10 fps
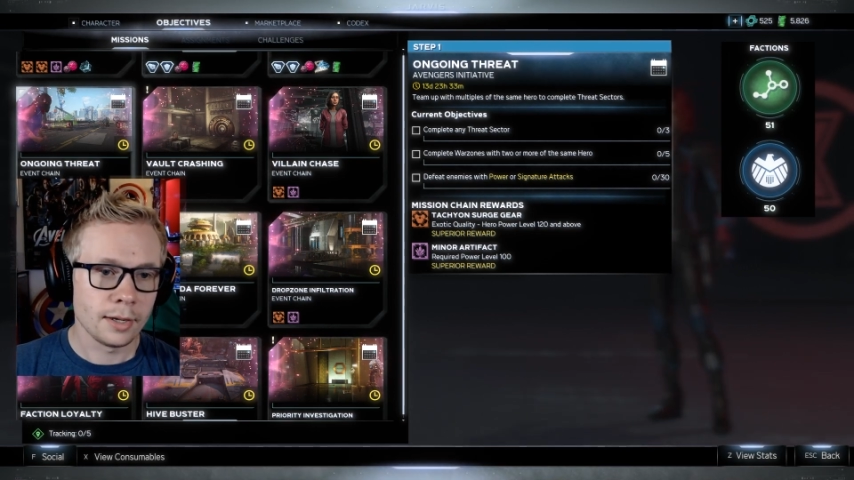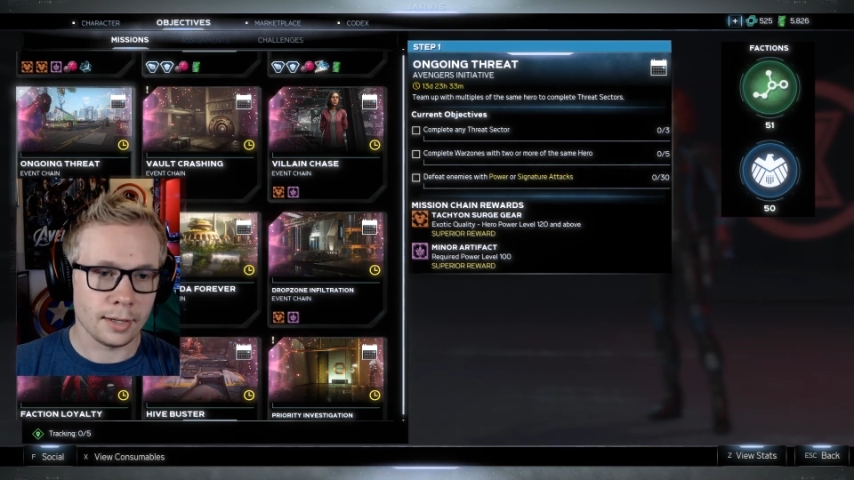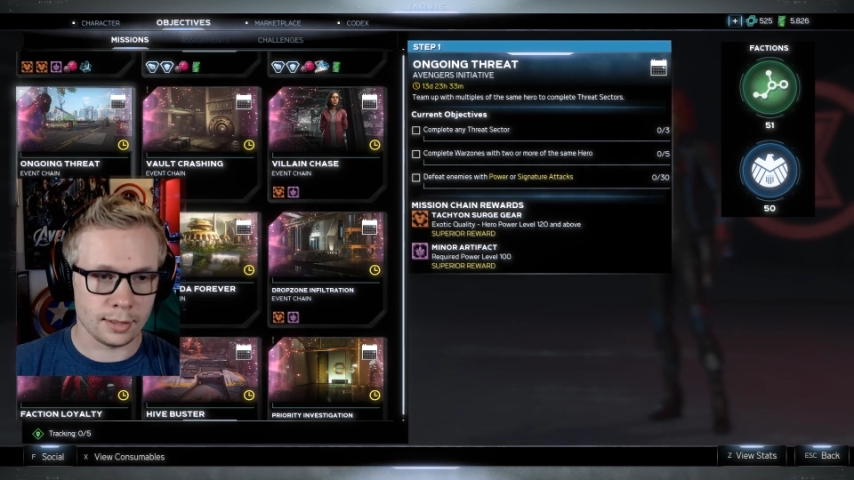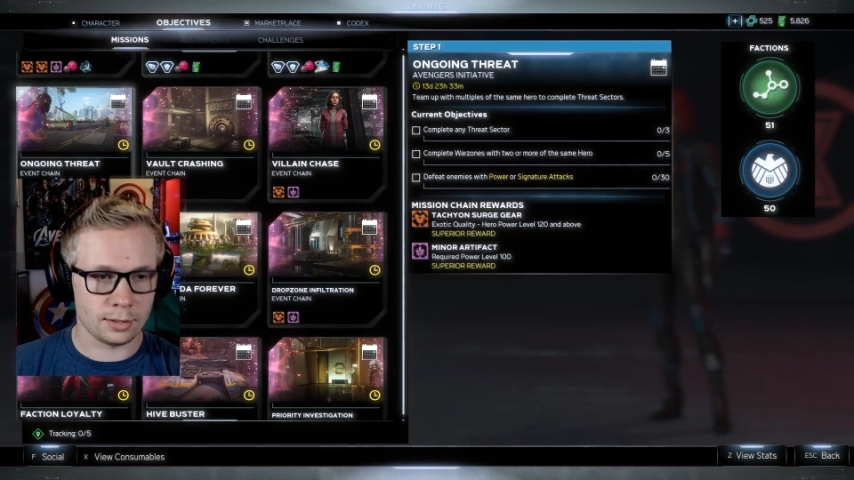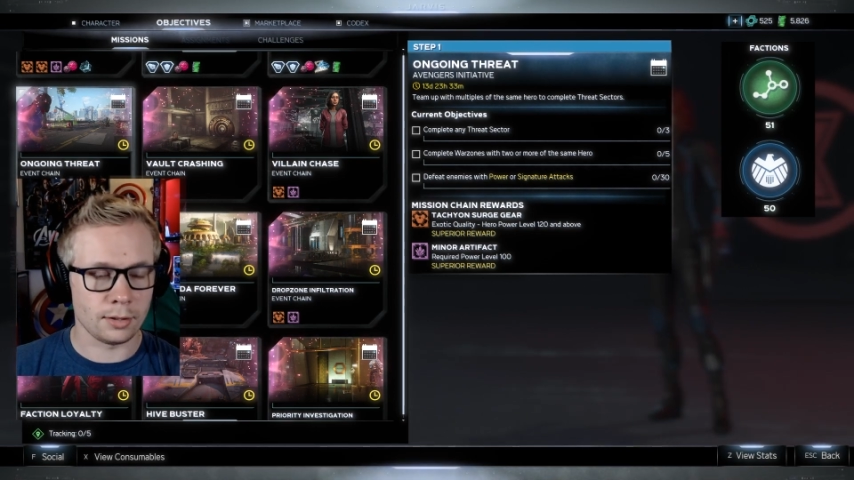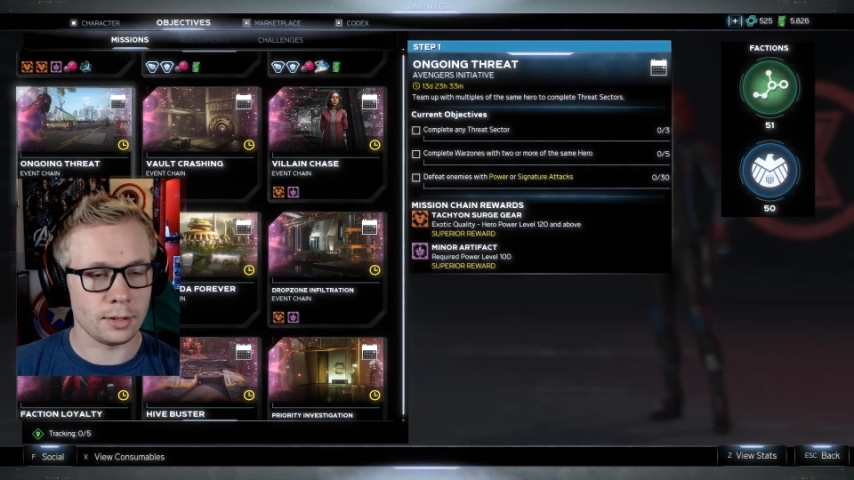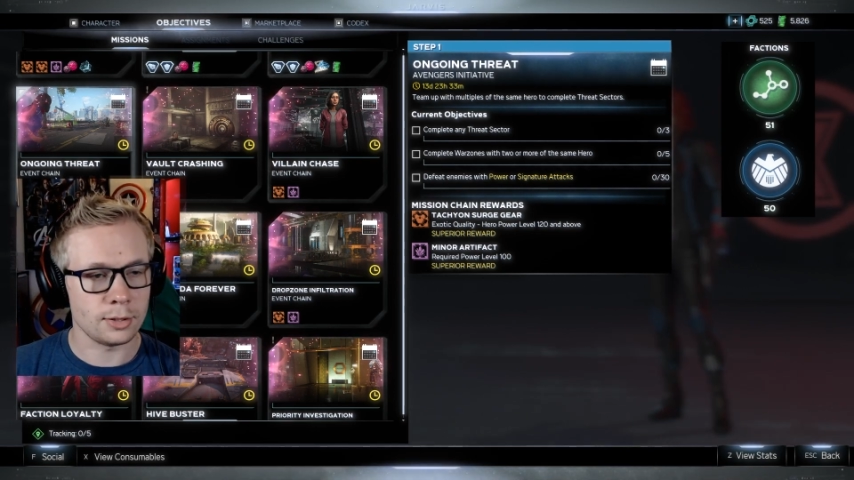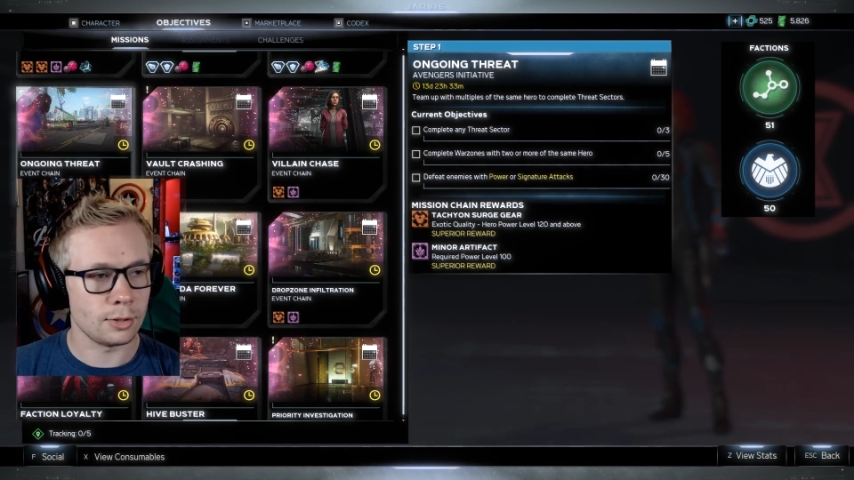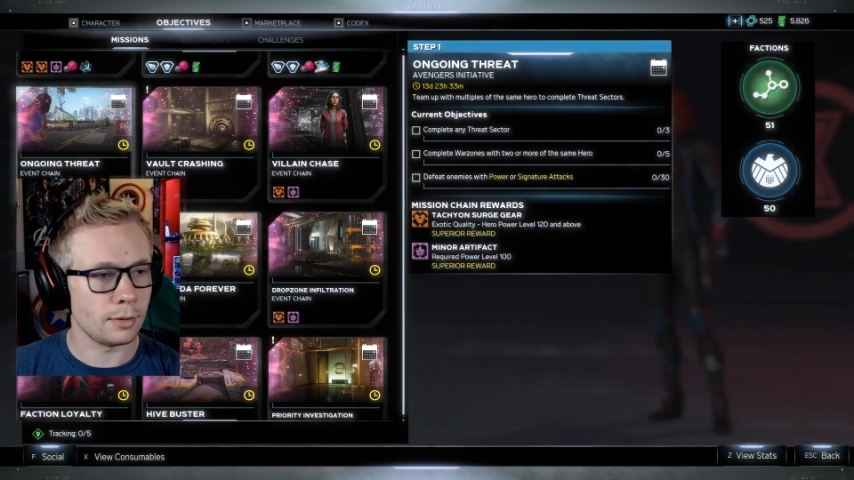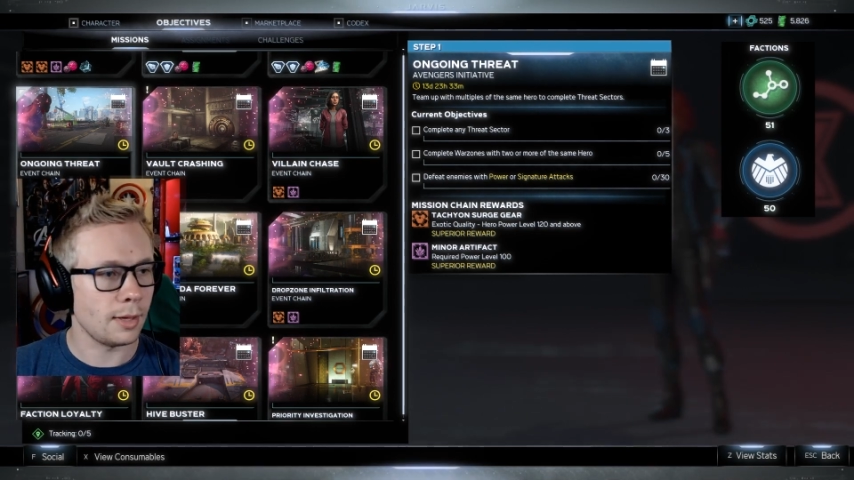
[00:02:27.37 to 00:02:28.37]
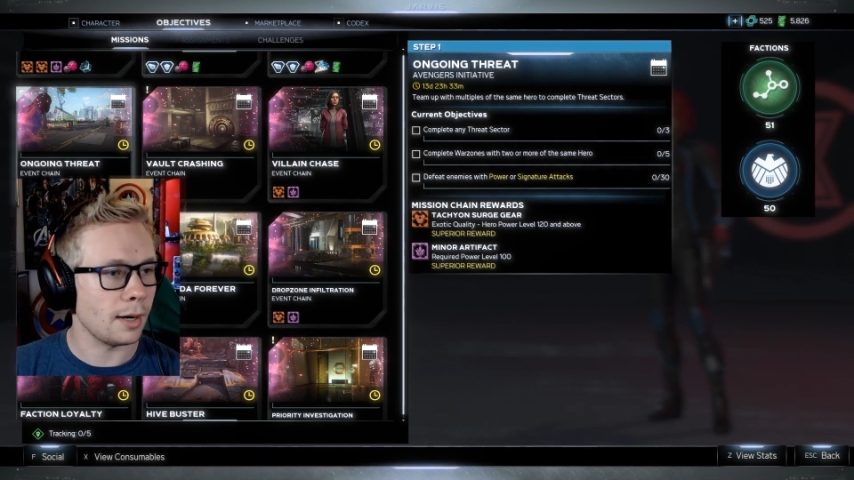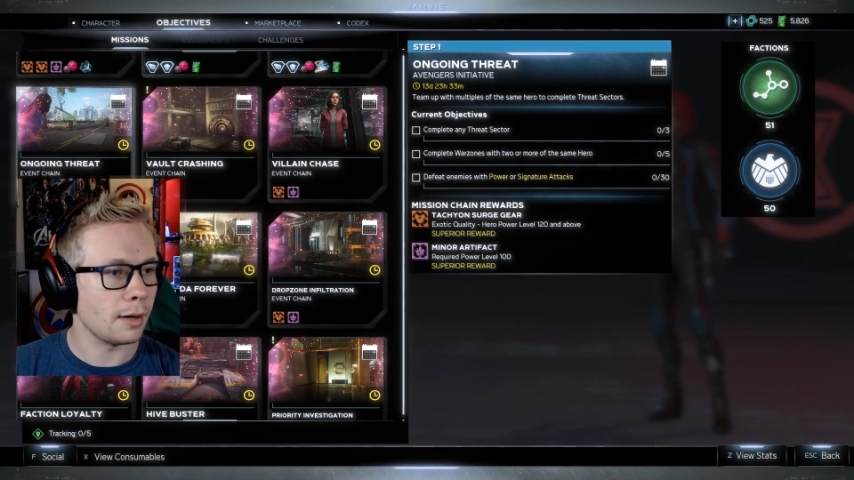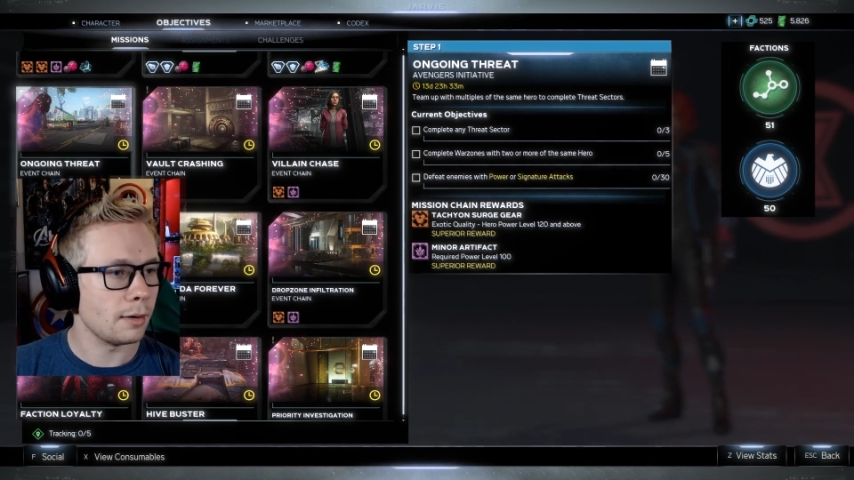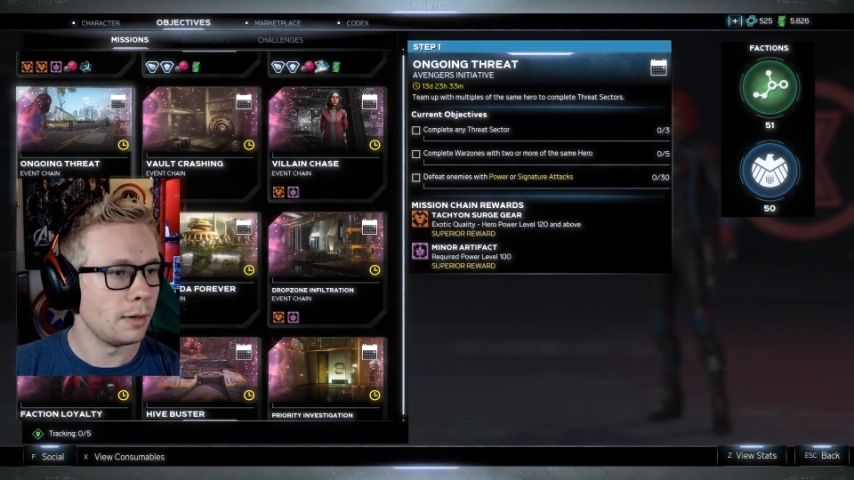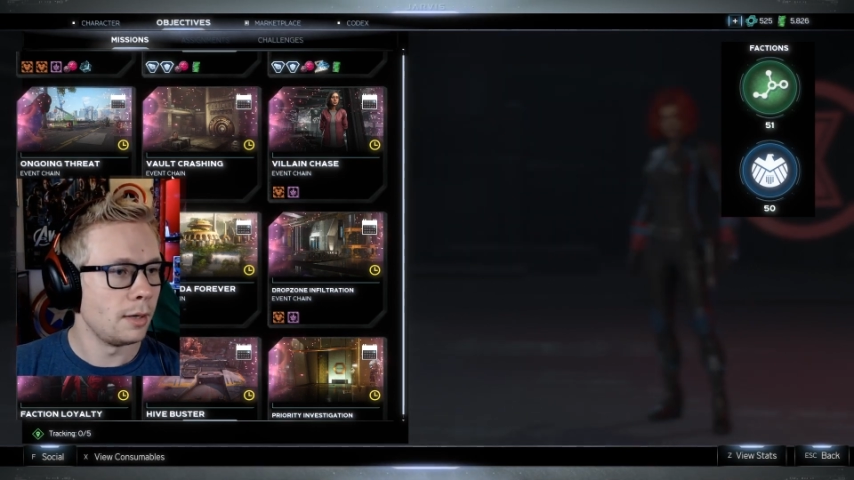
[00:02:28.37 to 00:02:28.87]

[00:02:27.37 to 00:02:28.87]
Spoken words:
as long as you're there.